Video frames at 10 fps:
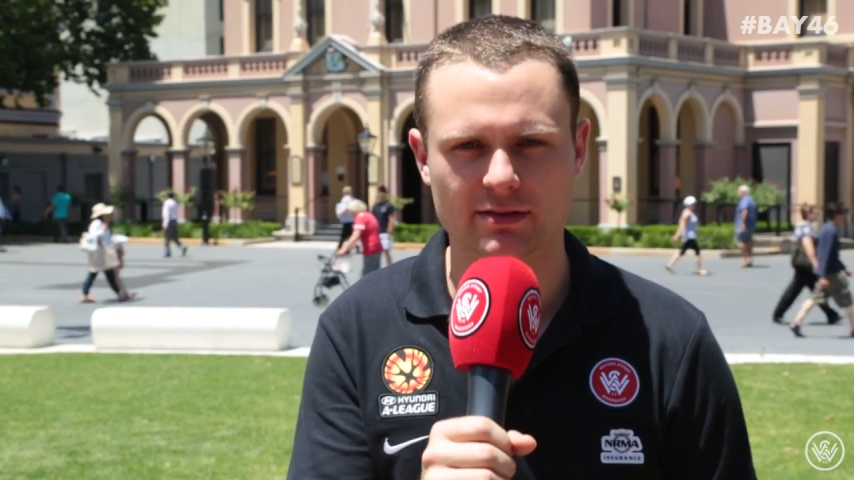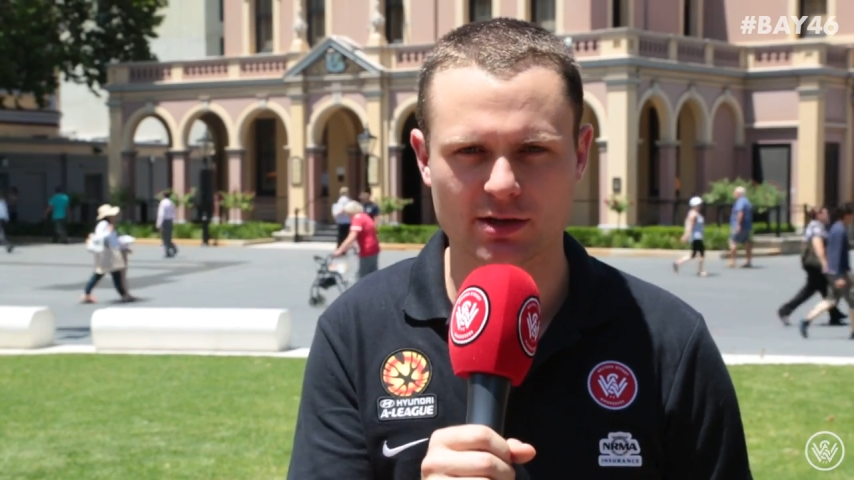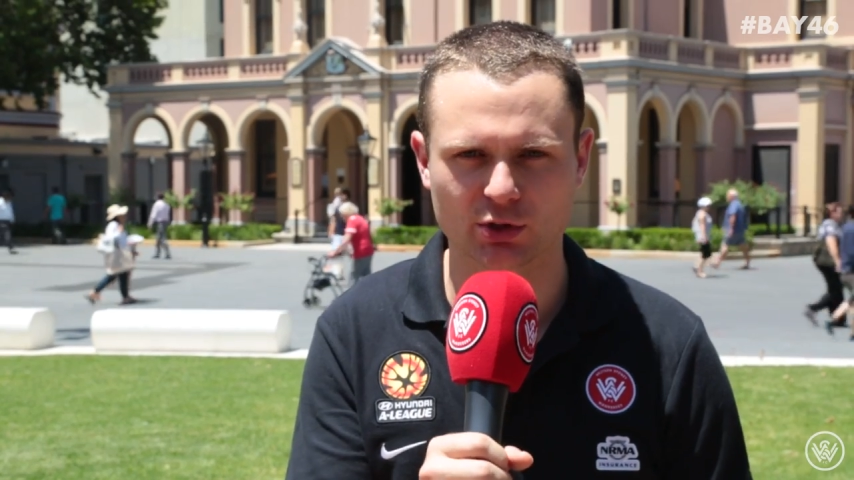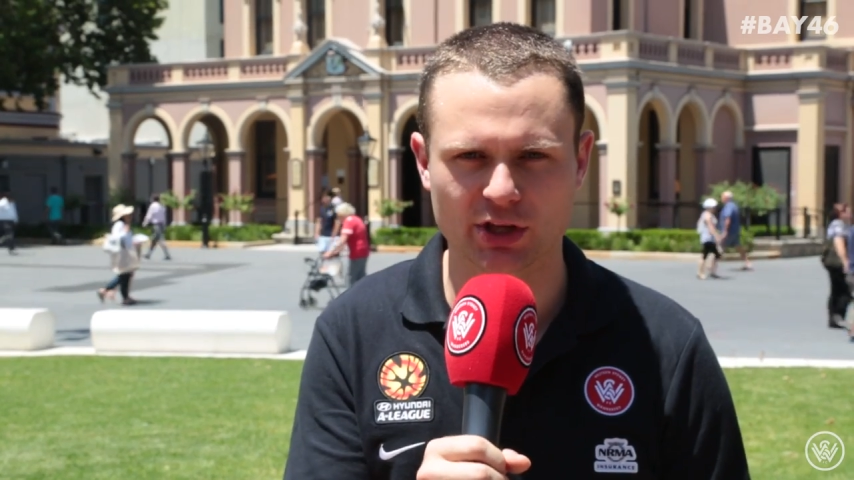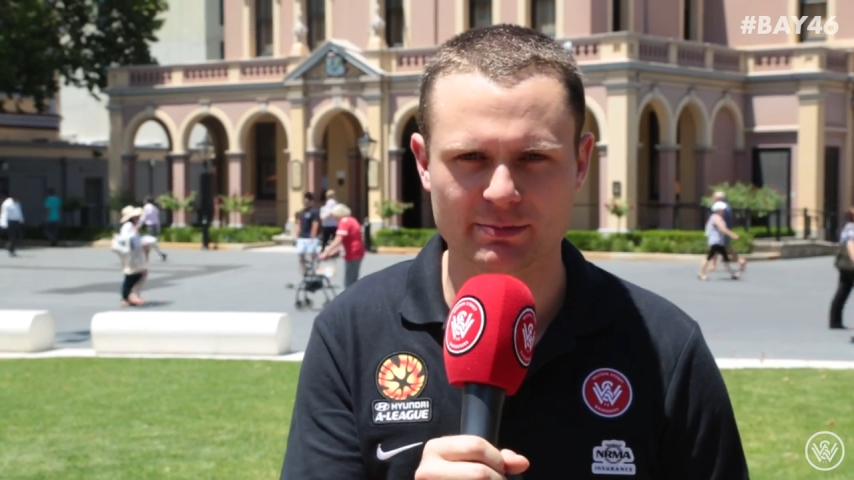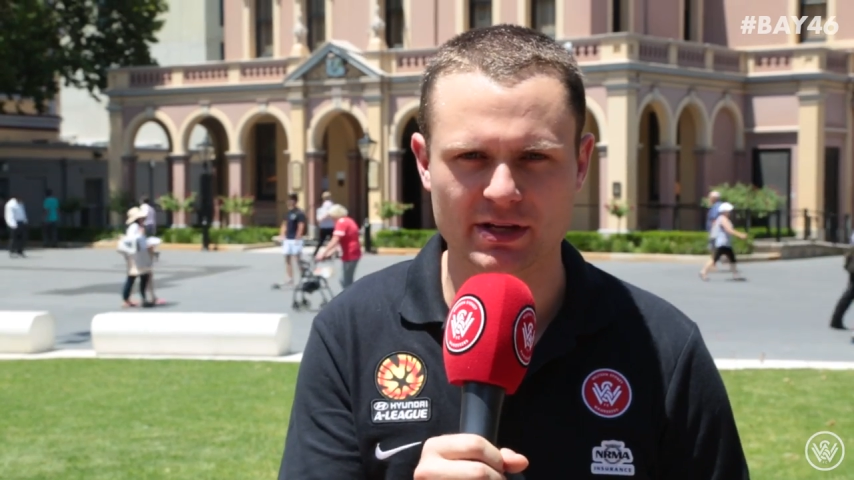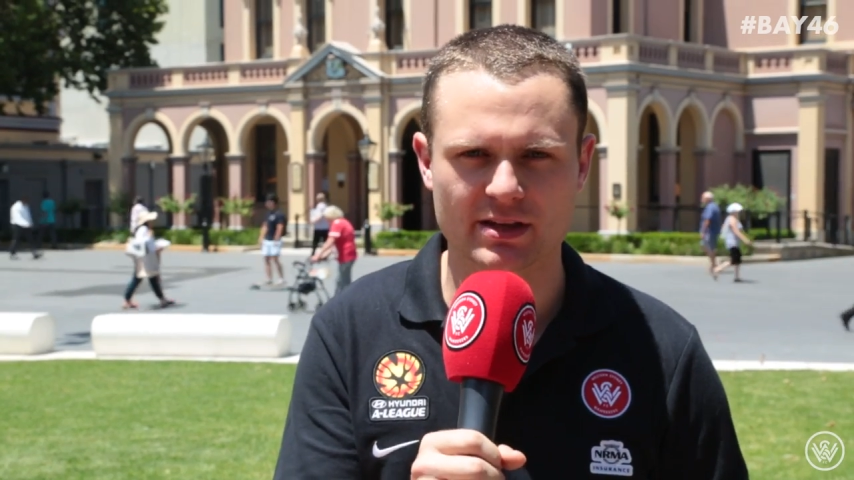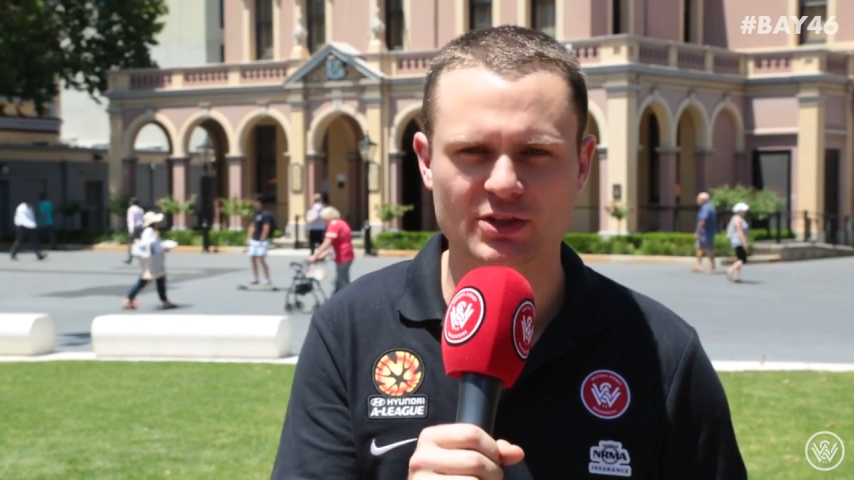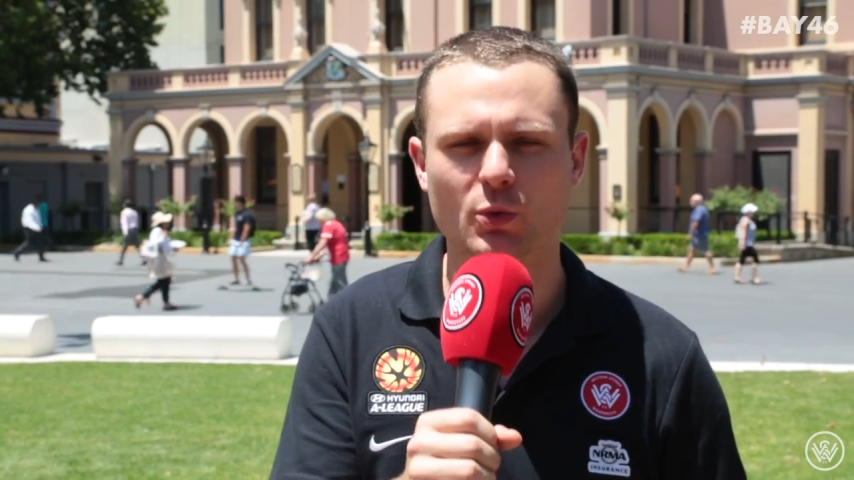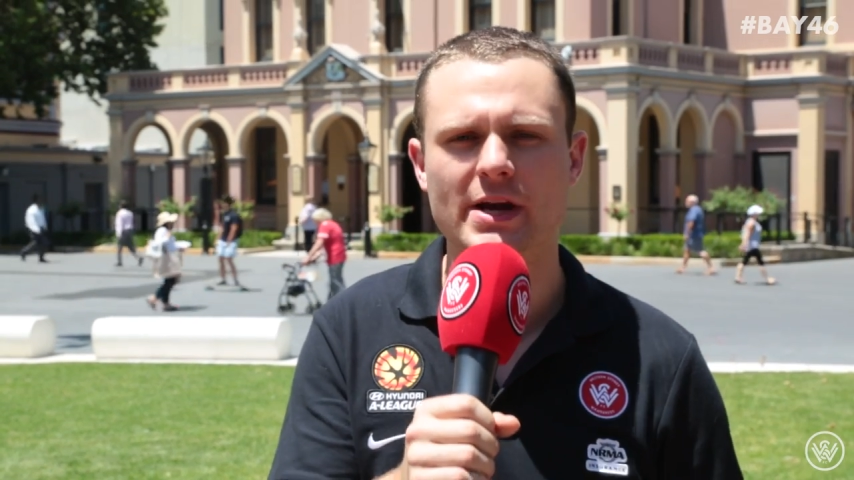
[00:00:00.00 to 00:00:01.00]
the old enemy,
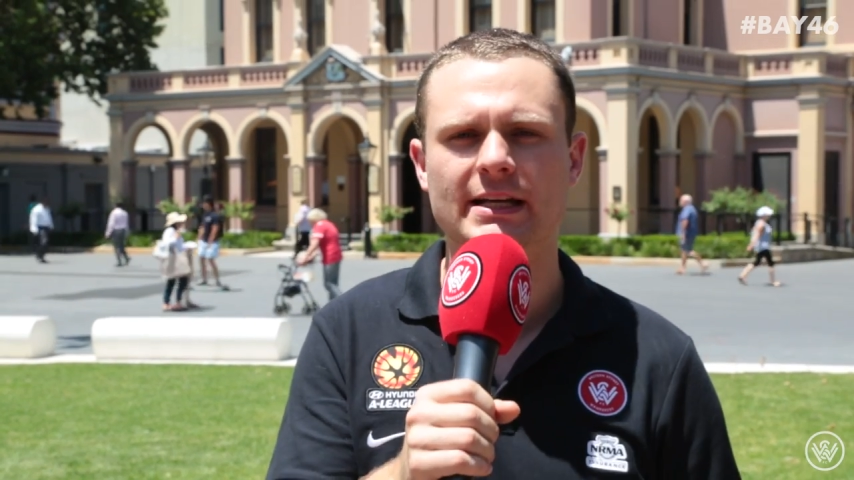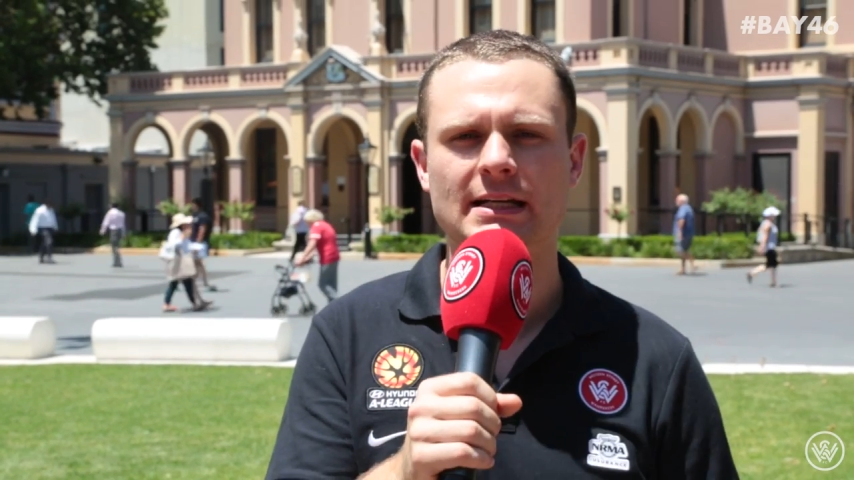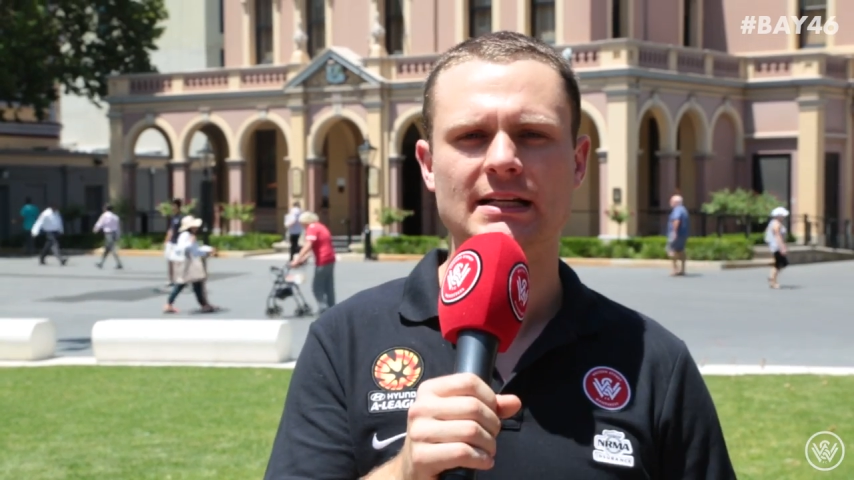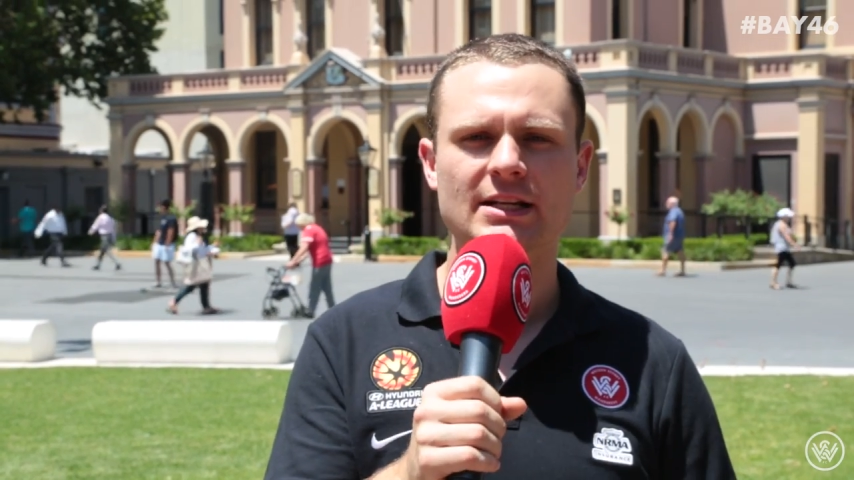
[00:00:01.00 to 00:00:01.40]
this week,